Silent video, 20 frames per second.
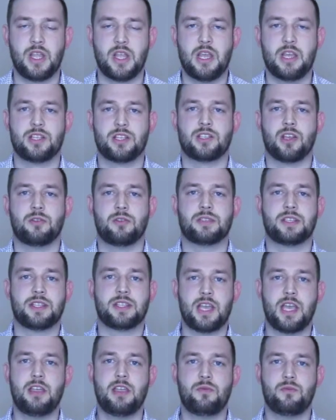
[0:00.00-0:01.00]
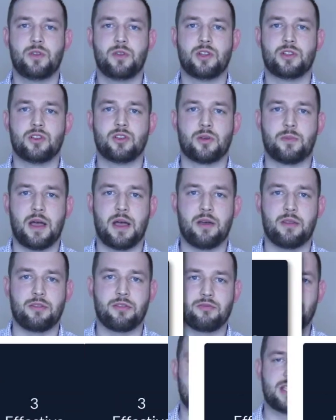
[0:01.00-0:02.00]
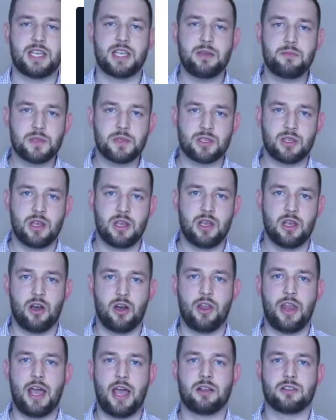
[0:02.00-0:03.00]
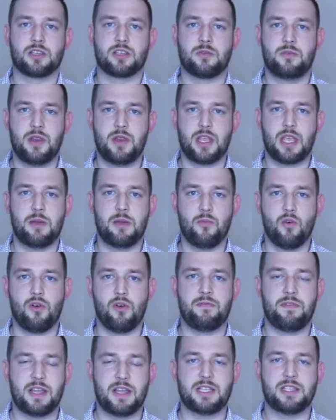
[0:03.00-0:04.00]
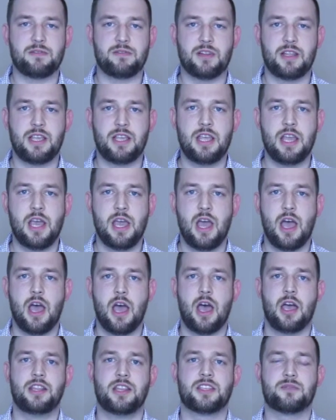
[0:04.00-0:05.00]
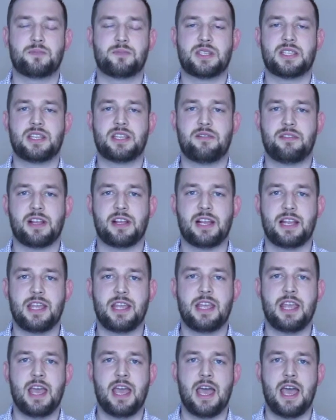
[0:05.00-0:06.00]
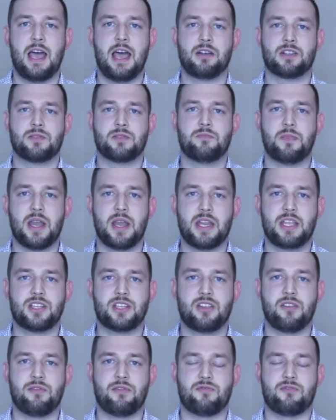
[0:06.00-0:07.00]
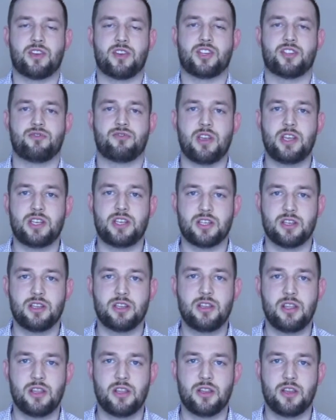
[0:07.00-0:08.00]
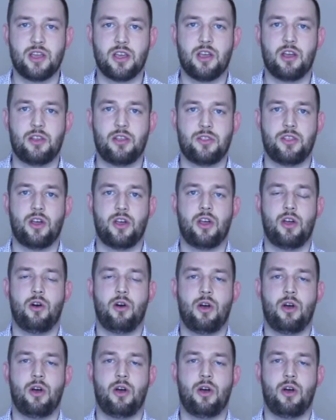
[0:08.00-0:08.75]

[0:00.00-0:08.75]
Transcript: So today we're going to talk about 3 tips on how to communicate more effectively, and specifically how to manage the frustration that